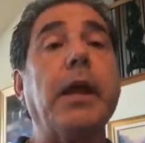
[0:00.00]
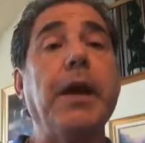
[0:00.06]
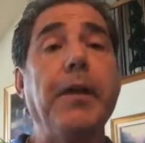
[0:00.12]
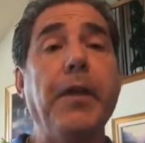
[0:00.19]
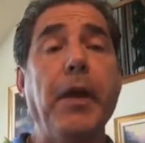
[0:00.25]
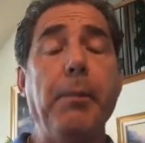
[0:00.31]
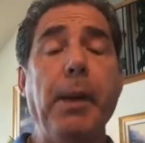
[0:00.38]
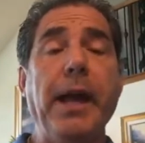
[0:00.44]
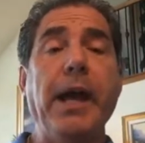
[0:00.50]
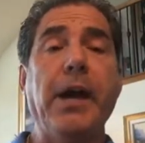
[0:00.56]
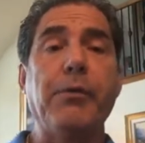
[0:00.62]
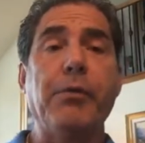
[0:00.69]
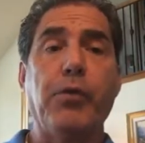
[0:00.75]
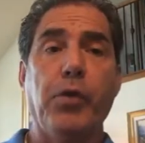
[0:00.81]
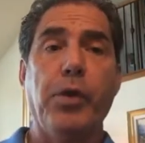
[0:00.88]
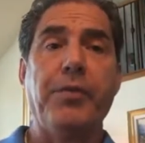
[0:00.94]
And they may
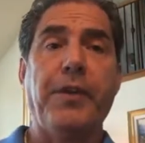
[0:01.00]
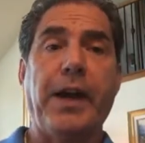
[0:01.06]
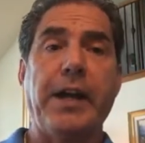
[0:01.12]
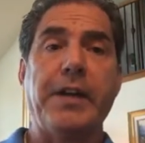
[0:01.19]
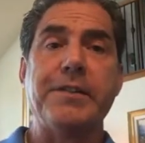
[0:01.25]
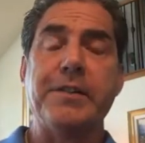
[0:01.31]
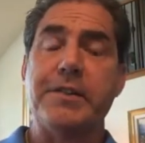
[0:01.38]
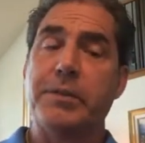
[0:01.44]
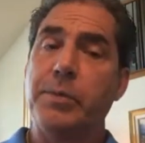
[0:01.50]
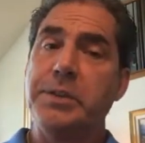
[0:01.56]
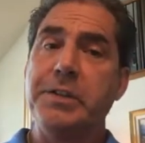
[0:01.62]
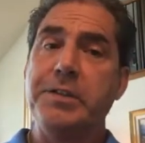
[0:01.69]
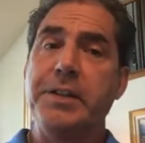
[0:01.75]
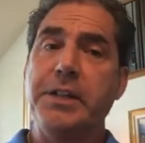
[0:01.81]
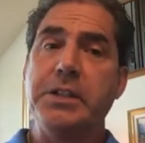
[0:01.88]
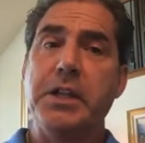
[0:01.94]
have roof access, which
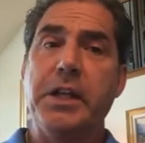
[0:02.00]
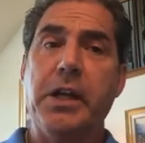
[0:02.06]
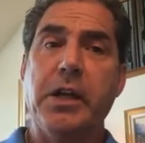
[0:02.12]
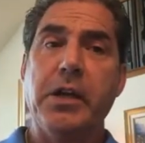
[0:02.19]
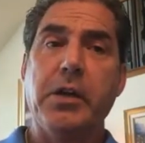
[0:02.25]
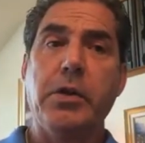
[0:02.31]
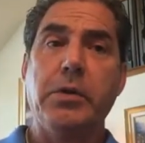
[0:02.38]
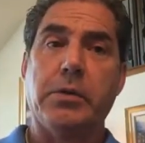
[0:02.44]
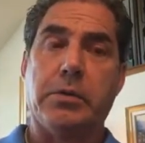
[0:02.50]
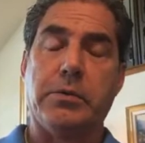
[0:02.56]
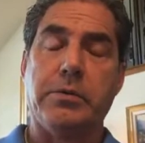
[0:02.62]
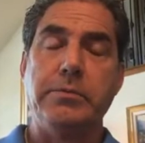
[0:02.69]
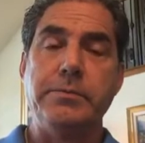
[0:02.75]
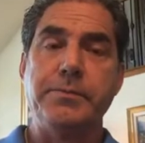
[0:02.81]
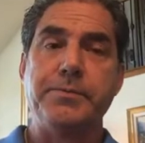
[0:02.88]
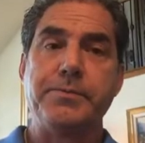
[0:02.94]
is actually kind of
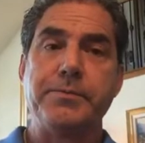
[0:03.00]
cool.